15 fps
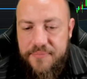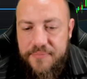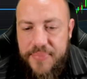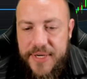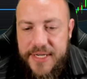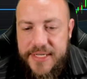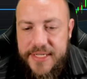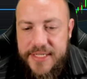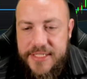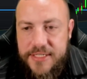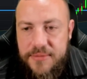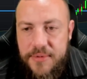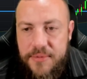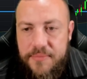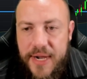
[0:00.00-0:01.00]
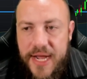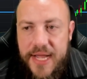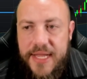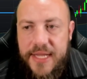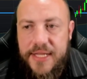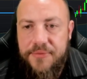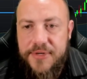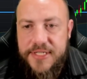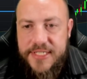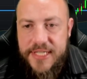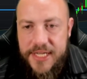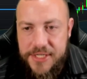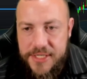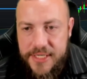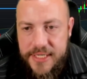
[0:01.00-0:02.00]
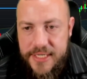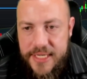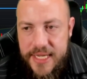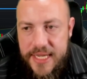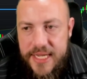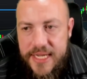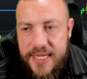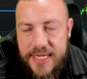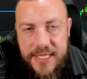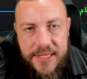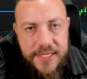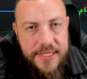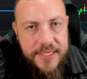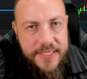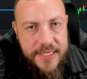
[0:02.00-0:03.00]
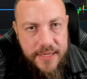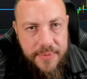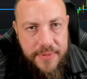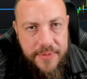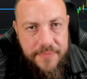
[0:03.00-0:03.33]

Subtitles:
but is to be buying in a recession in the dip.